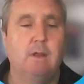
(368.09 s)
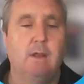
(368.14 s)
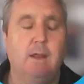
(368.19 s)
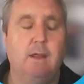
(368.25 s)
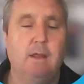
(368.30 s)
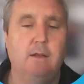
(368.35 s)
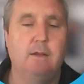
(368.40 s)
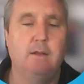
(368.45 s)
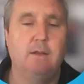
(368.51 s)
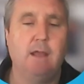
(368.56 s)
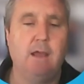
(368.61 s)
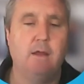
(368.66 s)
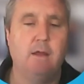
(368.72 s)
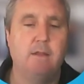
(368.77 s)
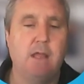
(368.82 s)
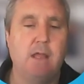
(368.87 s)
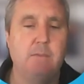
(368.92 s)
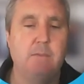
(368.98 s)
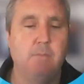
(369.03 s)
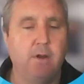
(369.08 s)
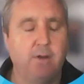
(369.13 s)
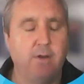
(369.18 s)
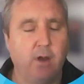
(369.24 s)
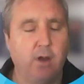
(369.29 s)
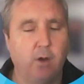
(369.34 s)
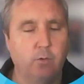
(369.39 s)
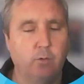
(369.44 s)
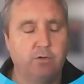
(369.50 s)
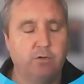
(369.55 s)
and how they might
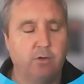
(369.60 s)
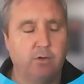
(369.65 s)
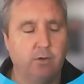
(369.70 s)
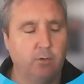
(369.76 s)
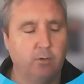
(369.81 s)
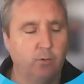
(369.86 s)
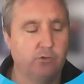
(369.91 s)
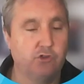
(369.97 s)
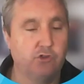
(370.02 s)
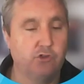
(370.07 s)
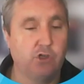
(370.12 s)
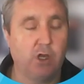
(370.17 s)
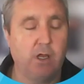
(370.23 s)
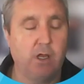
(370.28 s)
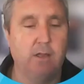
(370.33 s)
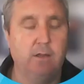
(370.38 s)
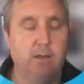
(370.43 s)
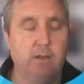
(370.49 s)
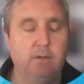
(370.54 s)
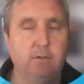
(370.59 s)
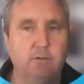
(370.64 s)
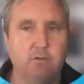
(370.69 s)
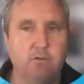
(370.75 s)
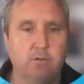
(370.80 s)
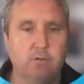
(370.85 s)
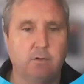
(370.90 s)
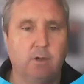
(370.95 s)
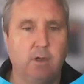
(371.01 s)
alter or change